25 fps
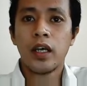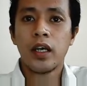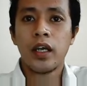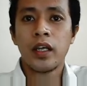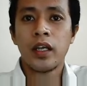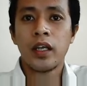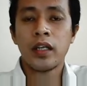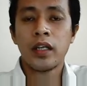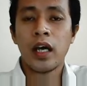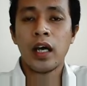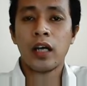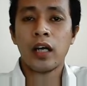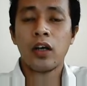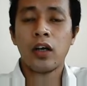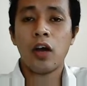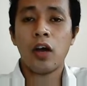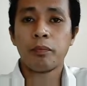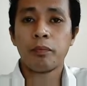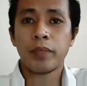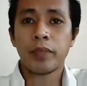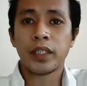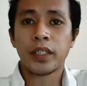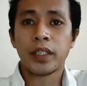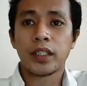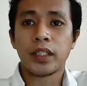in a
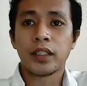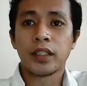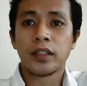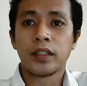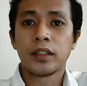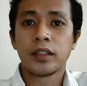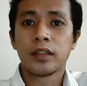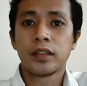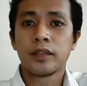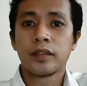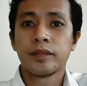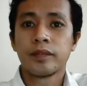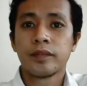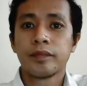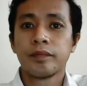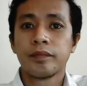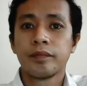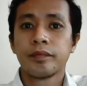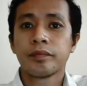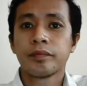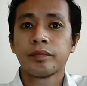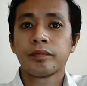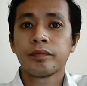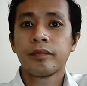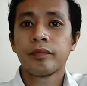company.
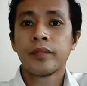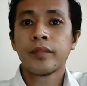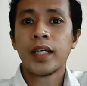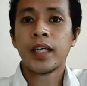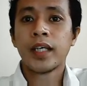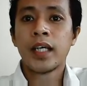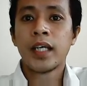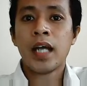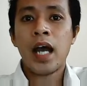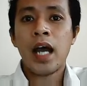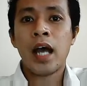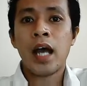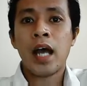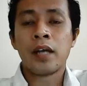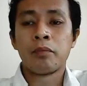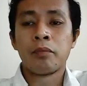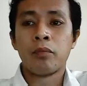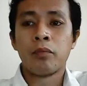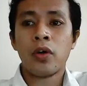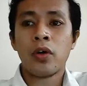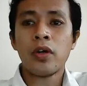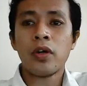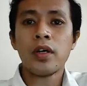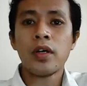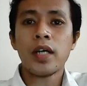And
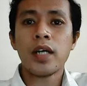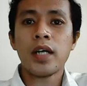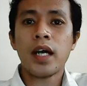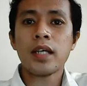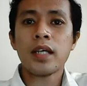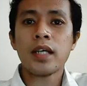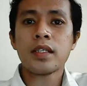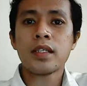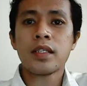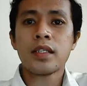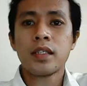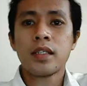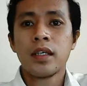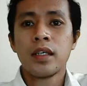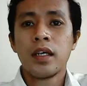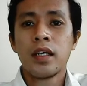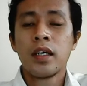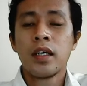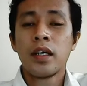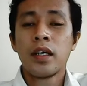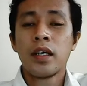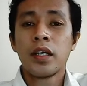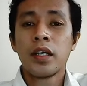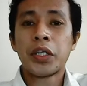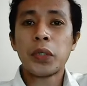more or less,
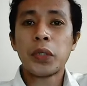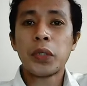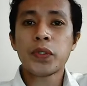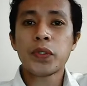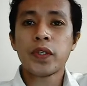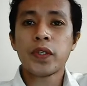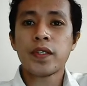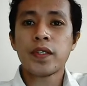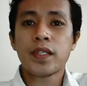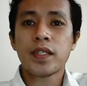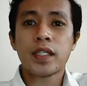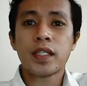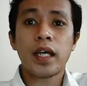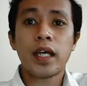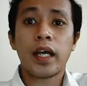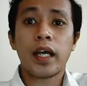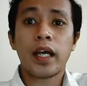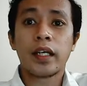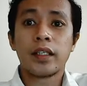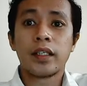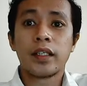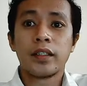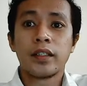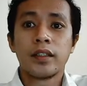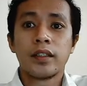they also design
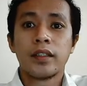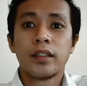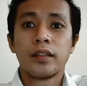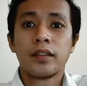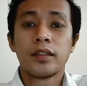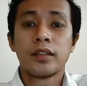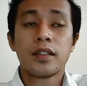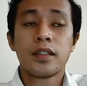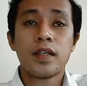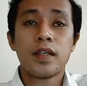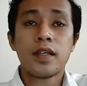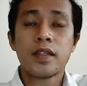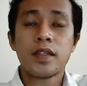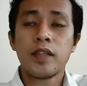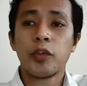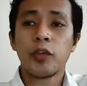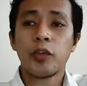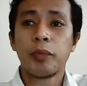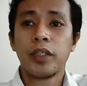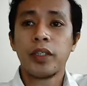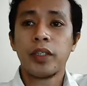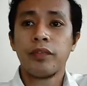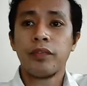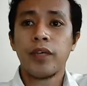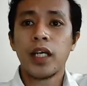the system to
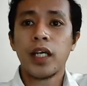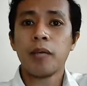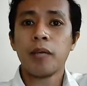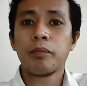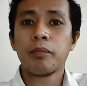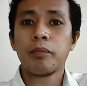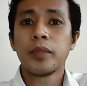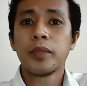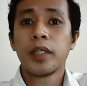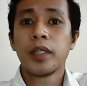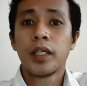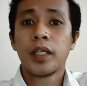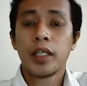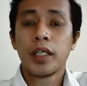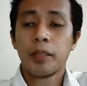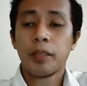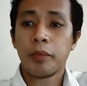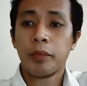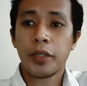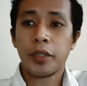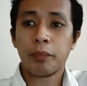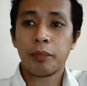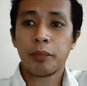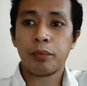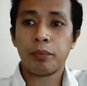be developed by
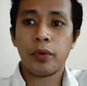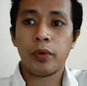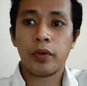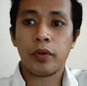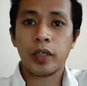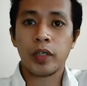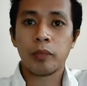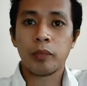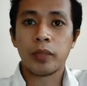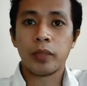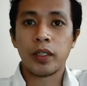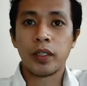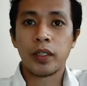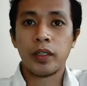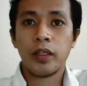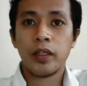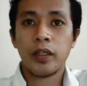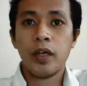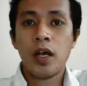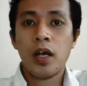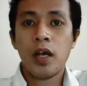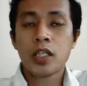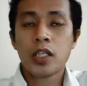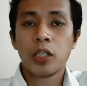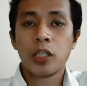the programmer.
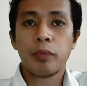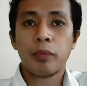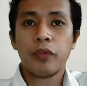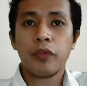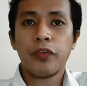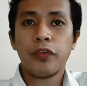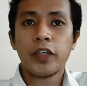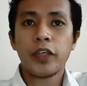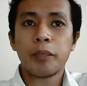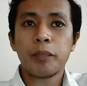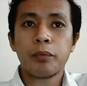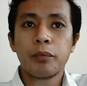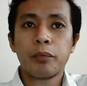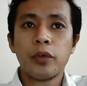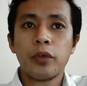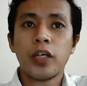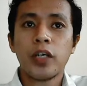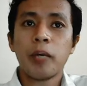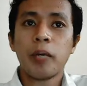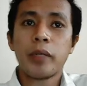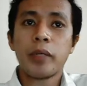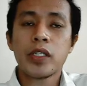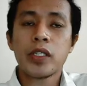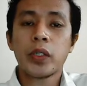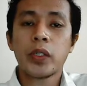So before the
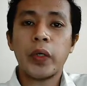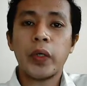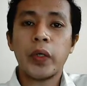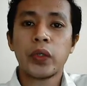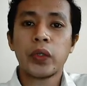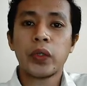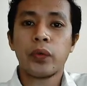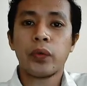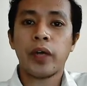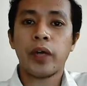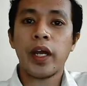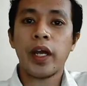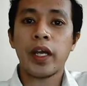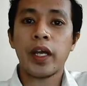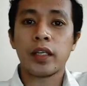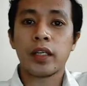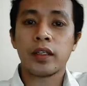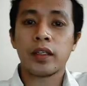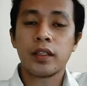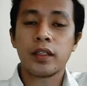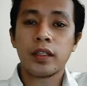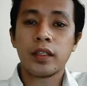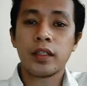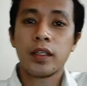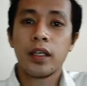programmer is going to create
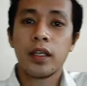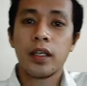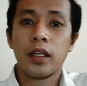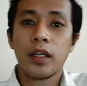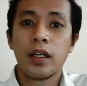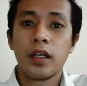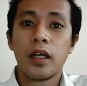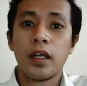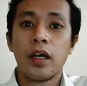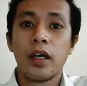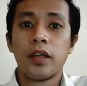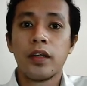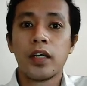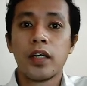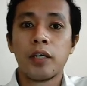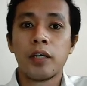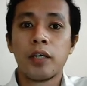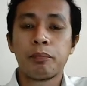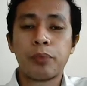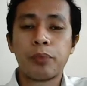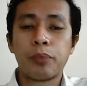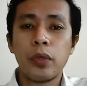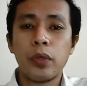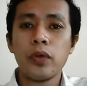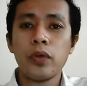their
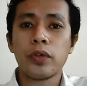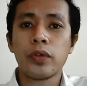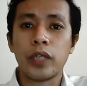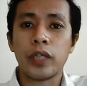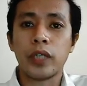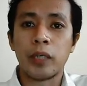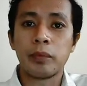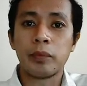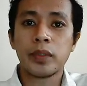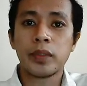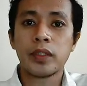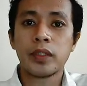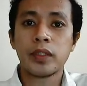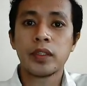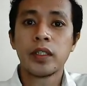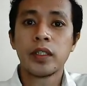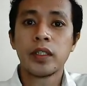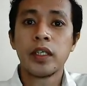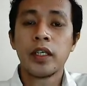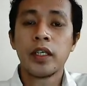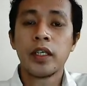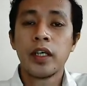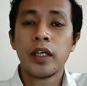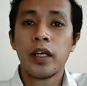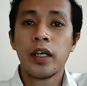programs,
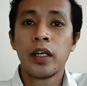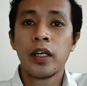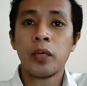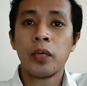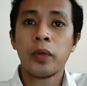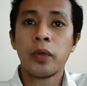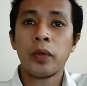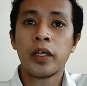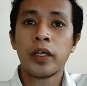these